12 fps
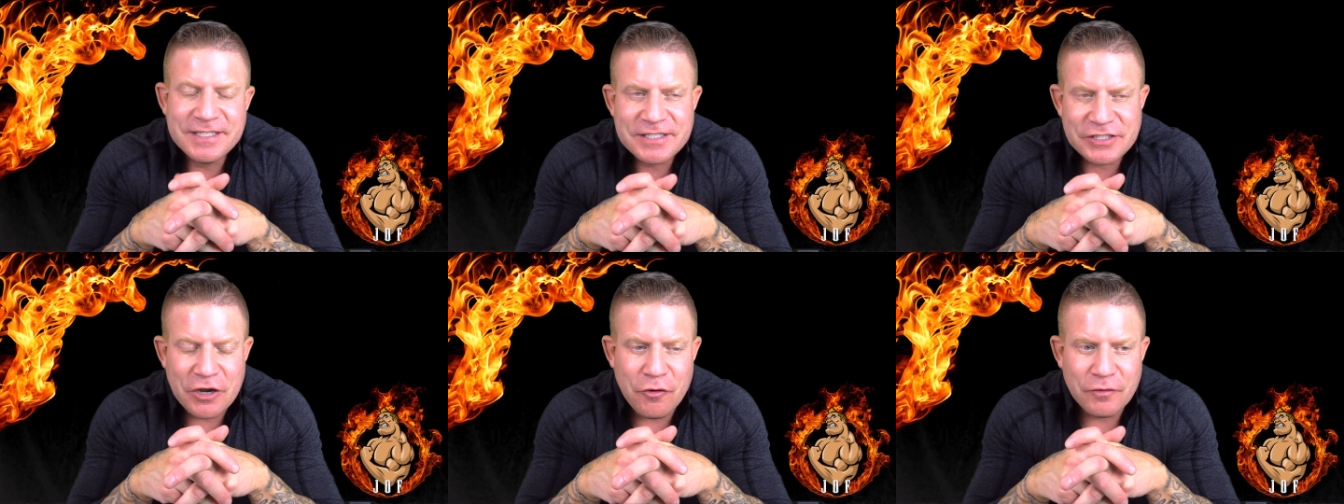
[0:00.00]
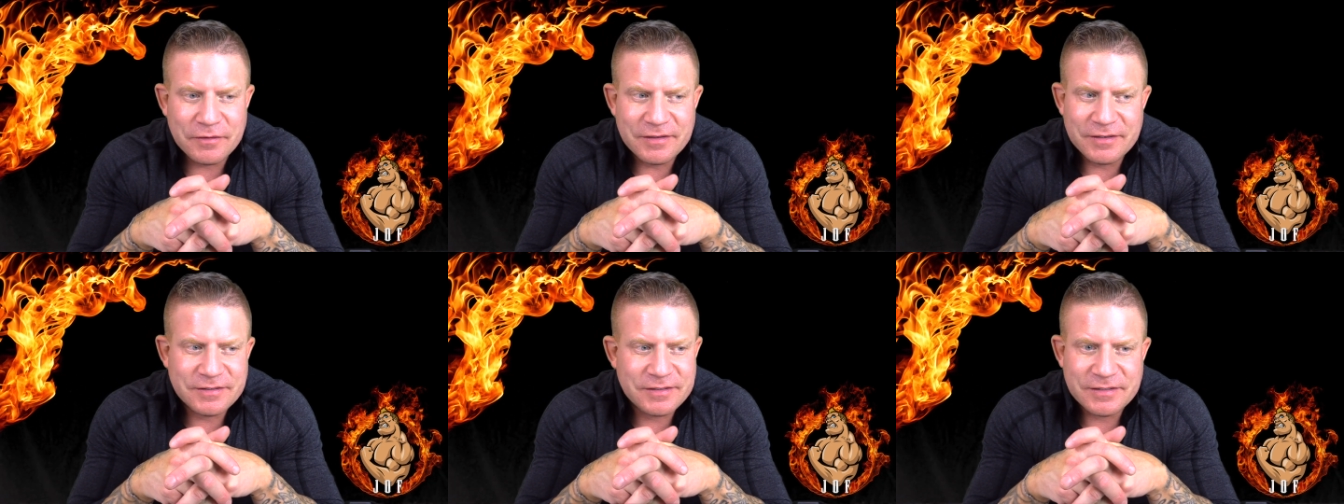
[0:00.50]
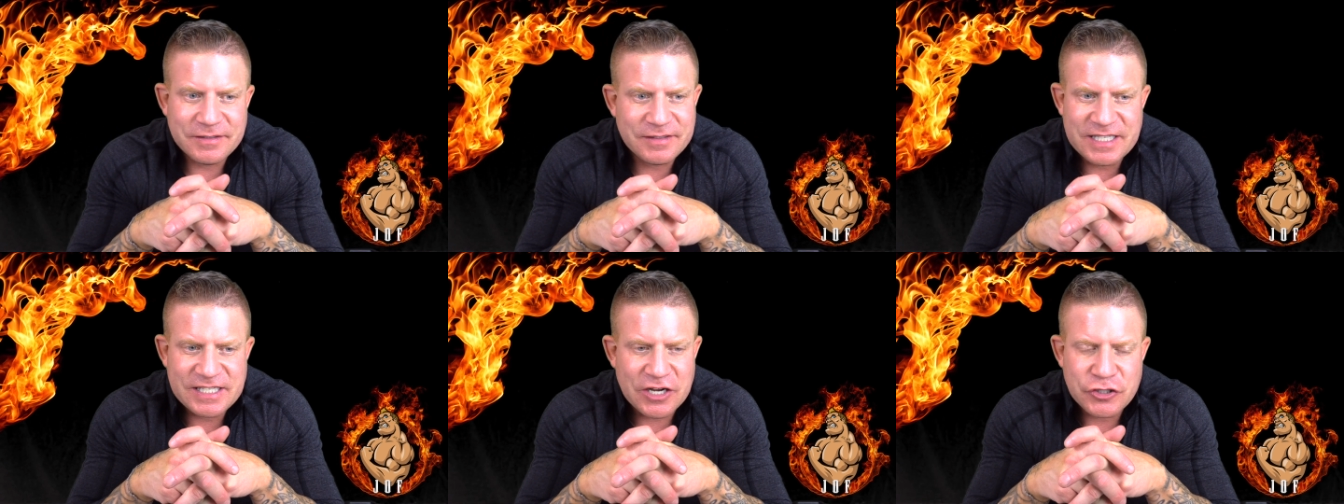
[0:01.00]
So,
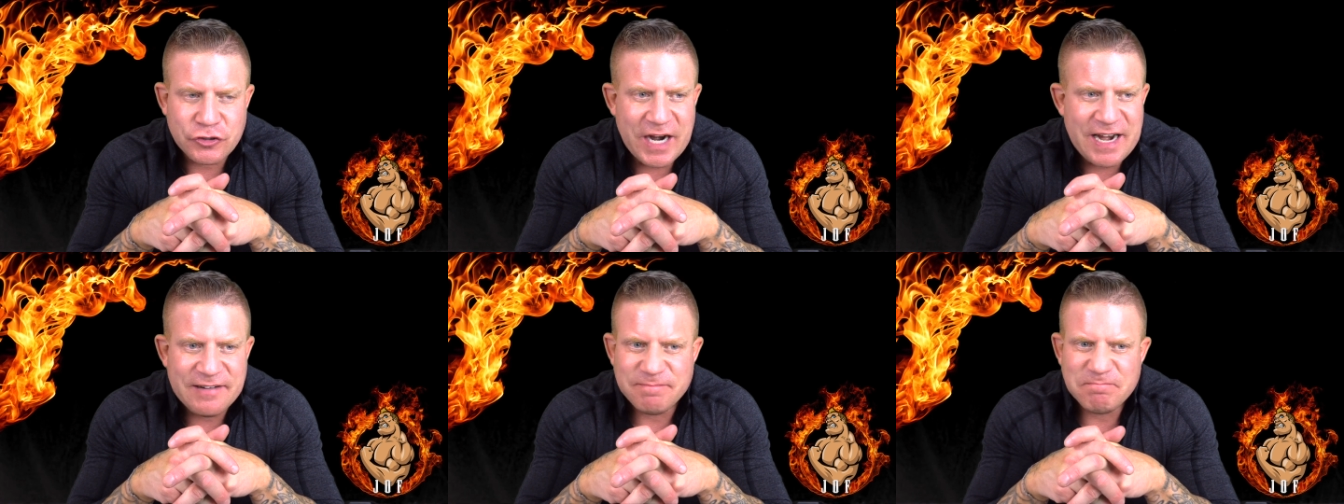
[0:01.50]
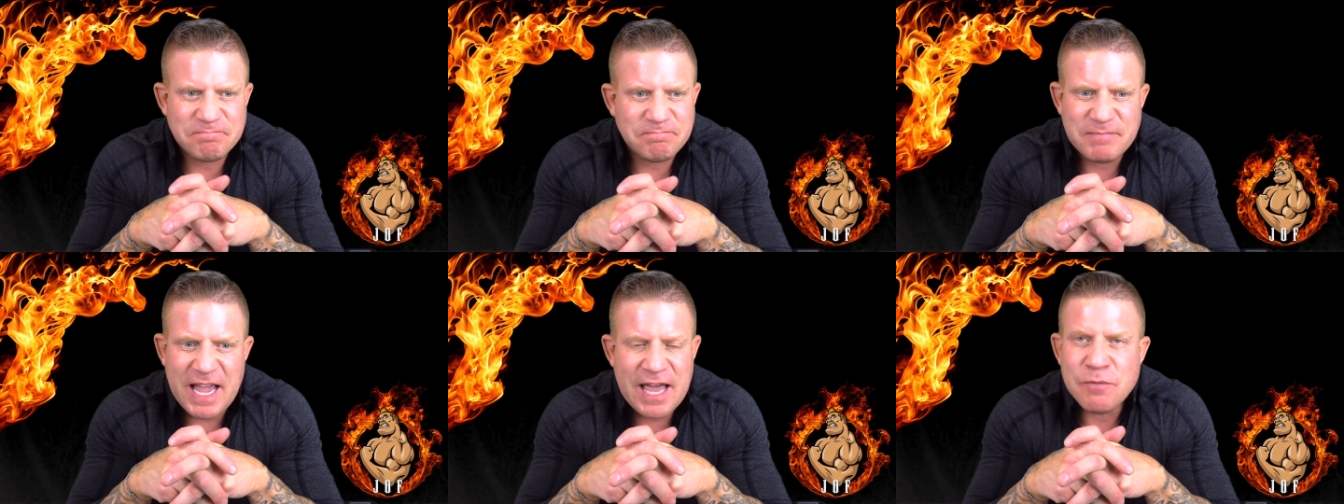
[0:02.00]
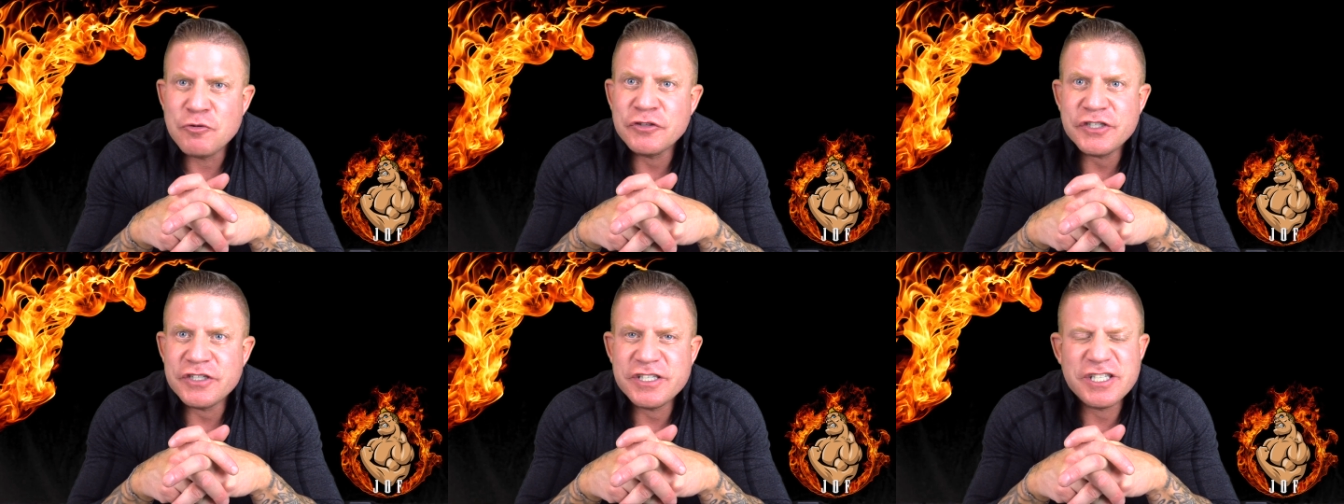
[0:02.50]
these untrained
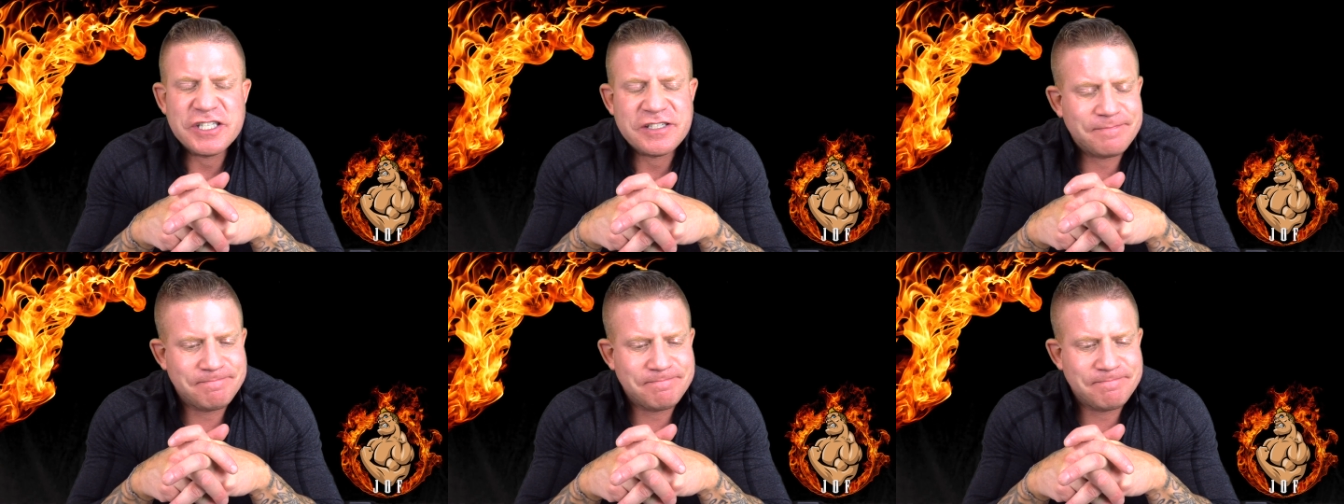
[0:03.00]
animals, she